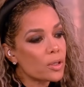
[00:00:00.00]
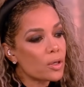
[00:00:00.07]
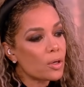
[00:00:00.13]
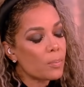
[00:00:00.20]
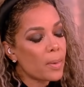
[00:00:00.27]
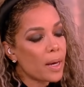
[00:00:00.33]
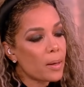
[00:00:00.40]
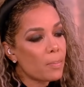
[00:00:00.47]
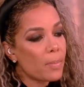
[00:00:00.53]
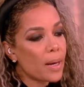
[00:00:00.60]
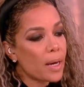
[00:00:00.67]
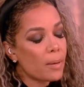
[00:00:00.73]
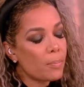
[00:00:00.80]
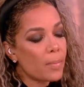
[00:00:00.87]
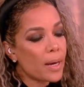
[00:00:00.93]
You know, my,
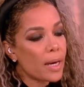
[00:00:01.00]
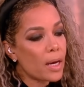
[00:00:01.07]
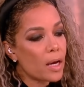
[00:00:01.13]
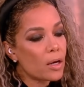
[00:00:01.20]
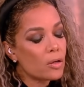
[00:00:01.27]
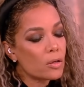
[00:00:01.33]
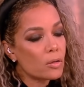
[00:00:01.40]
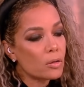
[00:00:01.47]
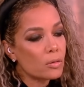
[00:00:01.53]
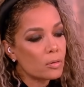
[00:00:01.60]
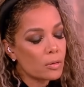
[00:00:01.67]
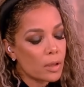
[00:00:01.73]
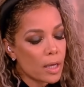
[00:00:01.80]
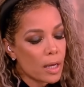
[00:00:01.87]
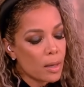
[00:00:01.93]
my, my
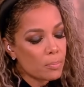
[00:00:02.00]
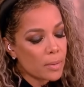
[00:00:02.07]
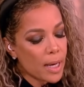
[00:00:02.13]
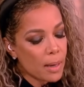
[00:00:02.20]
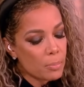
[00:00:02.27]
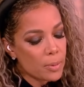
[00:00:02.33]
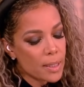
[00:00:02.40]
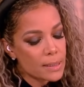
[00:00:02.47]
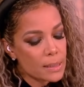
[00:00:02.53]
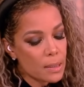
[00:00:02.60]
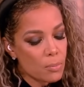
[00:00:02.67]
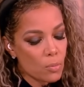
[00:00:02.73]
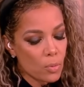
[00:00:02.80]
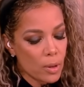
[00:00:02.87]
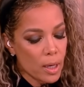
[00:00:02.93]
uncle, um, God bless
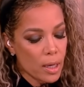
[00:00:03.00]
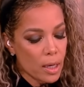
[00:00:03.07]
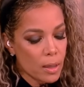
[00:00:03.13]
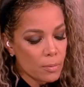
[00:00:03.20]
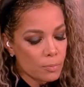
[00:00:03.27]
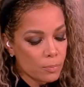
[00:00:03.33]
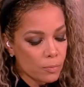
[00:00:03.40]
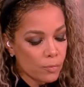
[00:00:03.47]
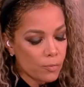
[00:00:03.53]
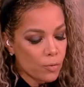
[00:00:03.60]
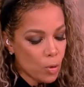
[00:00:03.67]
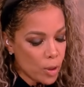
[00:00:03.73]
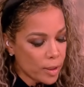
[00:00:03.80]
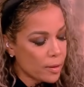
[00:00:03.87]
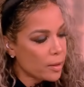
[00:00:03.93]
him, uh,
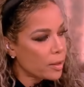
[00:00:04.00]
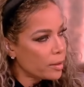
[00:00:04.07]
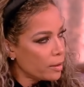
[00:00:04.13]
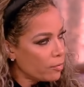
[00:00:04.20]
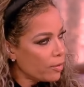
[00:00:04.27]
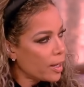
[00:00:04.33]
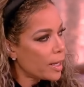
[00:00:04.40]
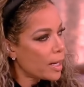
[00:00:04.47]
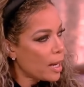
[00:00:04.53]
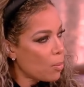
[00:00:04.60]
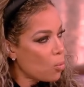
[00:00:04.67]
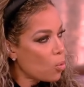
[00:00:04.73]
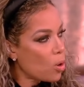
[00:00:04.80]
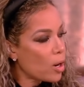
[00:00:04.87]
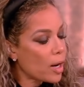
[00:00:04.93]
fought in the
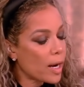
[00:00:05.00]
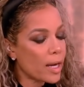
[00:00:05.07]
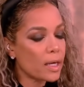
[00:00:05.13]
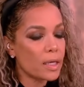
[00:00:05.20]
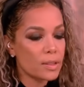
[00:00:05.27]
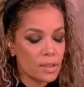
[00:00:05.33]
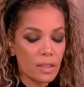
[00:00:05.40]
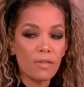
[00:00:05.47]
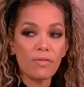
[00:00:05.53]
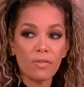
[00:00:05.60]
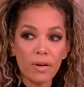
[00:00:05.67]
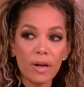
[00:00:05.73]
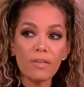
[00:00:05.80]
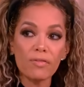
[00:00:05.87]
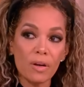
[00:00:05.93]
Vietnam War, and he's
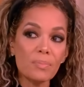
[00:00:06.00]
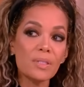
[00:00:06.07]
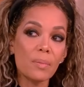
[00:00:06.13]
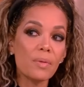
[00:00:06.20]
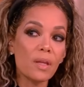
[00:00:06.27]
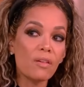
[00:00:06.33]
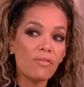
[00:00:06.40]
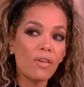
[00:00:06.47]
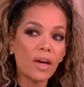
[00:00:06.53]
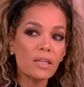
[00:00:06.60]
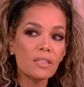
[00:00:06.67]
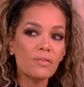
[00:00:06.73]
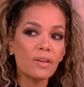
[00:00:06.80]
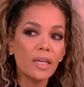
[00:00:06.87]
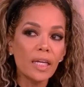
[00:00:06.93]
suffering from some of the
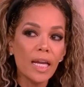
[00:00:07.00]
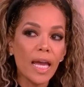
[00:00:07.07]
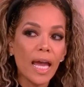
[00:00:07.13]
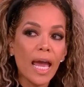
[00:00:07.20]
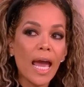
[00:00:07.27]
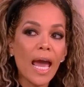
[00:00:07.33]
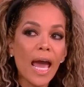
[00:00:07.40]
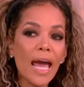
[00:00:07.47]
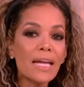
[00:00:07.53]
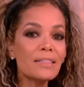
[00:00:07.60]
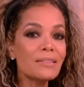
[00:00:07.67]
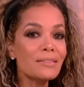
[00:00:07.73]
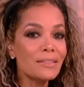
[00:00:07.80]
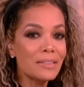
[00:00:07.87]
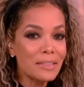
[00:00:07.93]
effects of it. Mm -hmm.
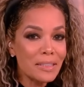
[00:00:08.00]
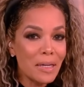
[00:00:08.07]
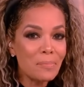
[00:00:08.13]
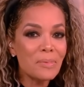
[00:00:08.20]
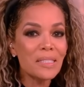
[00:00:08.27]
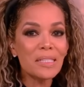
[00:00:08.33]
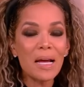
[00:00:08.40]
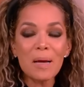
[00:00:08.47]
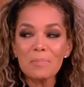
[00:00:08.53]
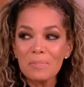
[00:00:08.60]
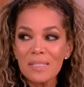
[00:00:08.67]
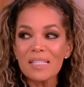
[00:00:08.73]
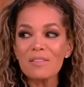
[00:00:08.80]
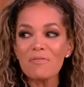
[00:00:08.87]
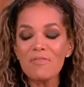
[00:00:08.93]
And my dad
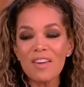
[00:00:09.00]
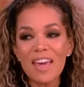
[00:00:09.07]
sometimes the yeah.